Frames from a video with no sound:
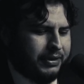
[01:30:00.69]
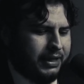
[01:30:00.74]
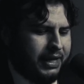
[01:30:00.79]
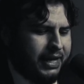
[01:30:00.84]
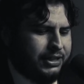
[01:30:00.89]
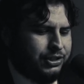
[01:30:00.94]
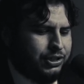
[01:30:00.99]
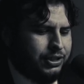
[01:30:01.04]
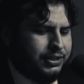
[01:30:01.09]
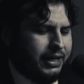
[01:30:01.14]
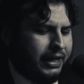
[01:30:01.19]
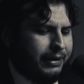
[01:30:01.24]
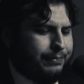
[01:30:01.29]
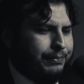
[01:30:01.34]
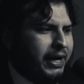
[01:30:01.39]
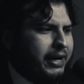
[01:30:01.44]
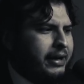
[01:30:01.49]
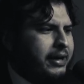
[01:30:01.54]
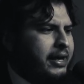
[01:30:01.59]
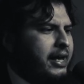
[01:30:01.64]
And she's like,
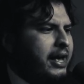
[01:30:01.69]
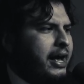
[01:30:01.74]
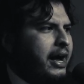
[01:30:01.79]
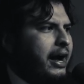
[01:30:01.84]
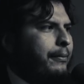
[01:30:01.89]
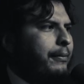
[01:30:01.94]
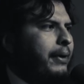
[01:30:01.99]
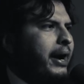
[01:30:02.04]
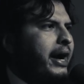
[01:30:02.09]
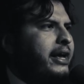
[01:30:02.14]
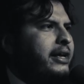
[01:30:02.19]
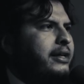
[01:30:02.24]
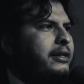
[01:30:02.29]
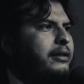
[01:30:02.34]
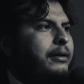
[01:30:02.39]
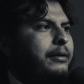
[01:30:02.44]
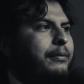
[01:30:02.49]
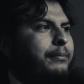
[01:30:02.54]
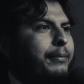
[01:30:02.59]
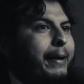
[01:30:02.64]
my
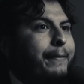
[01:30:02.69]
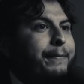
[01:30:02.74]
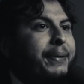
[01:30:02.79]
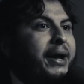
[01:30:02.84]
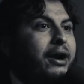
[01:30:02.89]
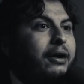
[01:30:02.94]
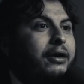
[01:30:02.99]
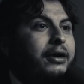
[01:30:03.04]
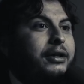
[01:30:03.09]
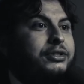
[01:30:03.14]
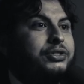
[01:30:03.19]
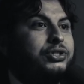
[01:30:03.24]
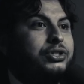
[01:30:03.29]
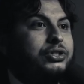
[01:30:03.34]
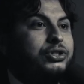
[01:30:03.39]
parents